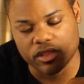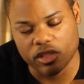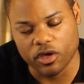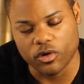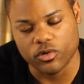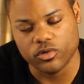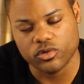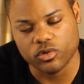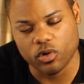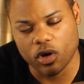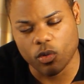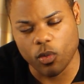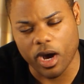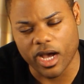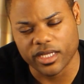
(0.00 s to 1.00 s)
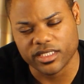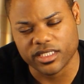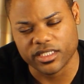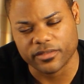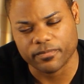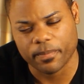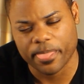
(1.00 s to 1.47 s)
those who are
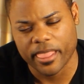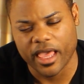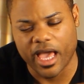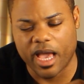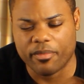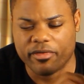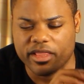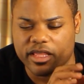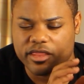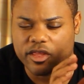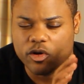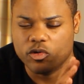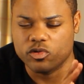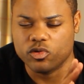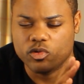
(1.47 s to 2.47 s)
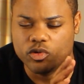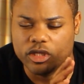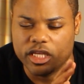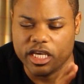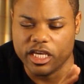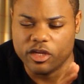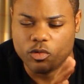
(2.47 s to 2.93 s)
watching. I pray that those
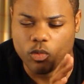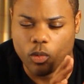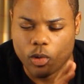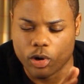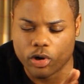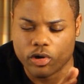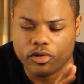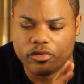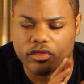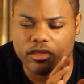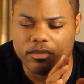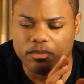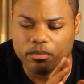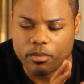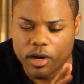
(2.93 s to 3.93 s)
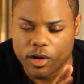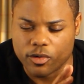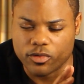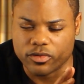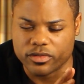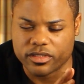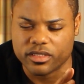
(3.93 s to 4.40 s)
who need a word the
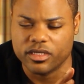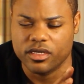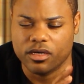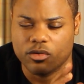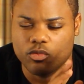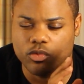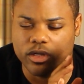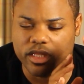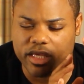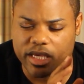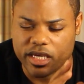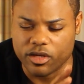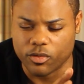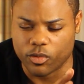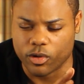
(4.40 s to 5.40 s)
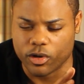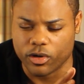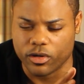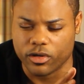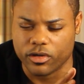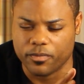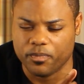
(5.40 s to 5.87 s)
most would get a
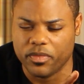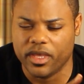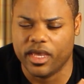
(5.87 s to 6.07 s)
word.